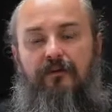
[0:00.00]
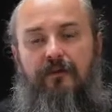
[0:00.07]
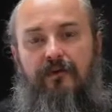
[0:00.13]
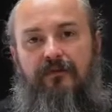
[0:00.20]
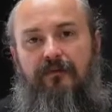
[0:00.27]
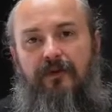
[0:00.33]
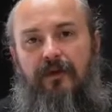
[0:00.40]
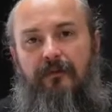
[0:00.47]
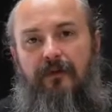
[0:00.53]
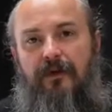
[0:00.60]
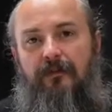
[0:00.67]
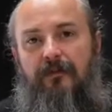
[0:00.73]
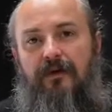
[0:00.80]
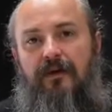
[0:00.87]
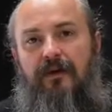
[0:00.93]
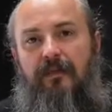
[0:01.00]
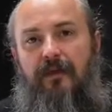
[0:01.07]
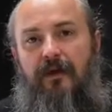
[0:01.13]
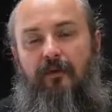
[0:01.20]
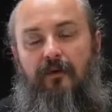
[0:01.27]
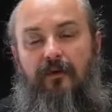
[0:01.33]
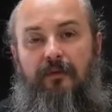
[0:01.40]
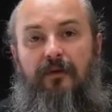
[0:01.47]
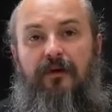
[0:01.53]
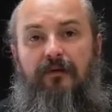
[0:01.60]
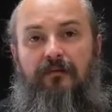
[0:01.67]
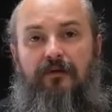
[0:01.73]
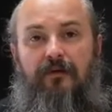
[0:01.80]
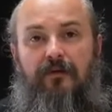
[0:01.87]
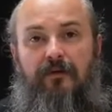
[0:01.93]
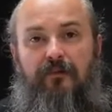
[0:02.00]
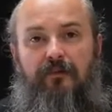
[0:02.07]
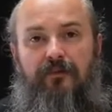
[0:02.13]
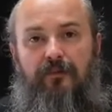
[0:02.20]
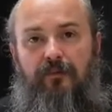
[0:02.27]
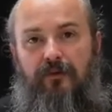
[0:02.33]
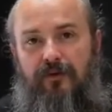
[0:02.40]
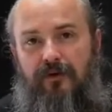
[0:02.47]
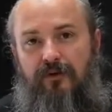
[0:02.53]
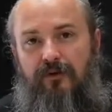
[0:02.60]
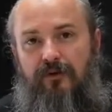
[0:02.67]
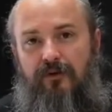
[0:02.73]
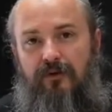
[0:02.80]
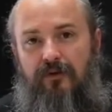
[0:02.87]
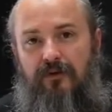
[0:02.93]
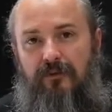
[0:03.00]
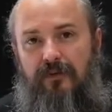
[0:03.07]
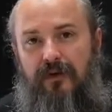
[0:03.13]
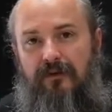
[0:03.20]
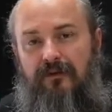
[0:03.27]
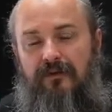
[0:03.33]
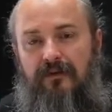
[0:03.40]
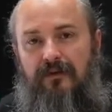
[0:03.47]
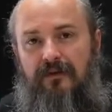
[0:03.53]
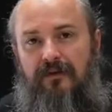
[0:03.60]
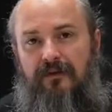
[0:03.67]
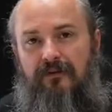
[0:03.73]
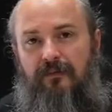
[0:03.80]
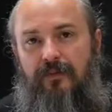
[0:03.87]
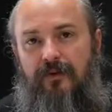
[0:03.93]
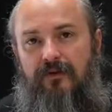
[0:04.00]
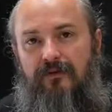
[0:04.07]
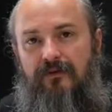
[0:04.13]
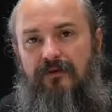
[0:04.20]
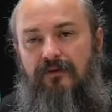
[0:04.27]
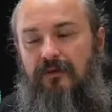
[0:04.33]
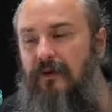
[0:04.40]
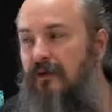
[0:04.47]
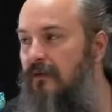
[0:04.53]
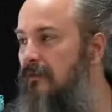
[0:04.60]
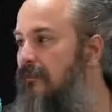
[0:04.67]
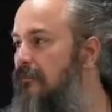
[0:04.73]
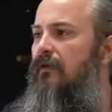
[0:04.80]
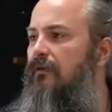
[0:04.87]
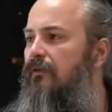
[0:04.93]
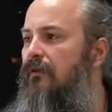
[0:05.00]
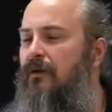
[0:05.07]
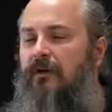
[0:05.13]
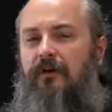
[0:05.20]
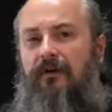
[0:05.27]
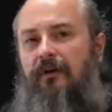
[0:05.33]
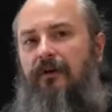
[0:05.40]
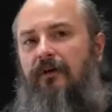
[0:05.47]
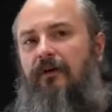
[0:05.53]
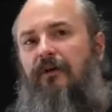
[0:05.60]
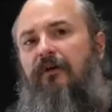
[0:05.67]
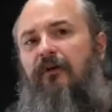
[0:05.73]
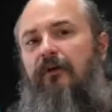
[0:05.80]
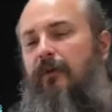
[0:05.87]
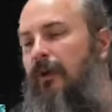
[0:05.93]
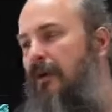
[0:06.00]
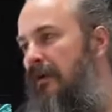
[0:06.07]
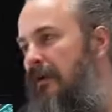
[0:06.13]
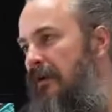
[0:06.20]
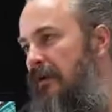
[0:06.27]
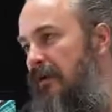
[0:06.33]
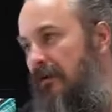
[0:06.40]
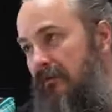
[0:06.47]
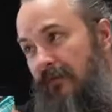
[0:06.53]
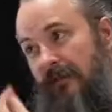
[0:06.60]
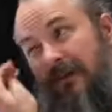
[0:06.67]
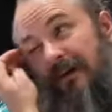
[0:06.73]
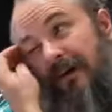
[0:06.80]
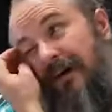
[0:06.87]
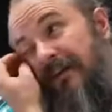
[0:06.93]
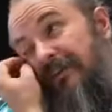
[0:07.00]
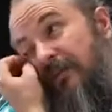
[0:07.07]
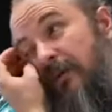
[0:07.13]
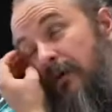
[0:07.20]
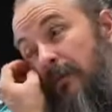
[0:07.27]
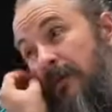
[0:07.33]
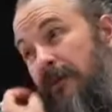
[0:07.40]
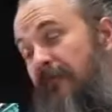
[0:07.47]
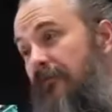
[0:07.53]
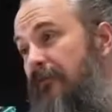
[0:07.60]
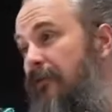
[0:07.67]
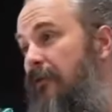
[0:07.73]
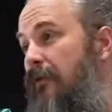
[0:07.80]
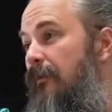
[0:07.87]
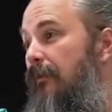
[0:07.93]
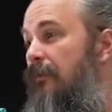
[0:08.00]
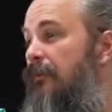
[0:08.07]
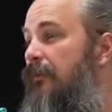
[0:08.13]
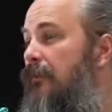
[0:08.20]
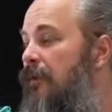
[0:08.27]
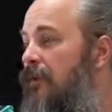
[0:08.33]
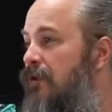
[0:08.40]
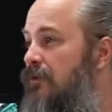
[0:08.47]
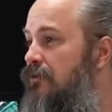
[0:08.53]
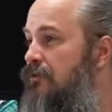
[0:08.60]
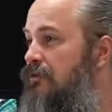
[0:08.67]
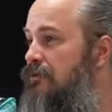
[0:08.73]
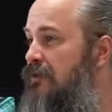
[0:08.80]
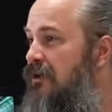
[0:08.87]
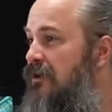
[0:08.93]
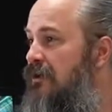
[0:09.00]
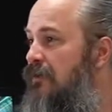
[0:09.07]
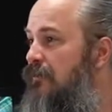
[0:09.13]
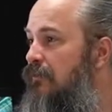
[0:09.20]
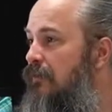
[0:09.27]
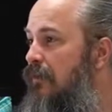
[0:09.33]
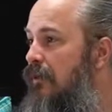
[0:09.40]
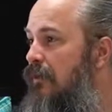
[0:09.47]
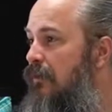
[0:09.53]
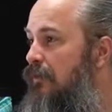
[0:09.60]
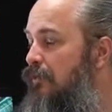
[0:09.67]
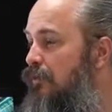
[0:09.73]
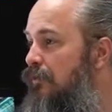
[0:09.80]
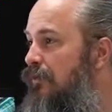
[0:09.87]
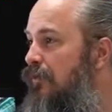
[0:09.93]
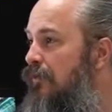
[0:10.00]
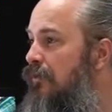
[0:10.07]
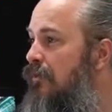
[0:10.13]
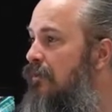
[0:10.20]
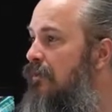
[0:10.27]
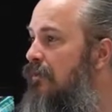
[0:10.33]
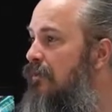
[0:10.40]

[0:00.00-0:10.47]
whatever that may be, and they will be some pretty cool, amazing experiences there. So we've got another comment here, a really nice comment from Eugene Boondock,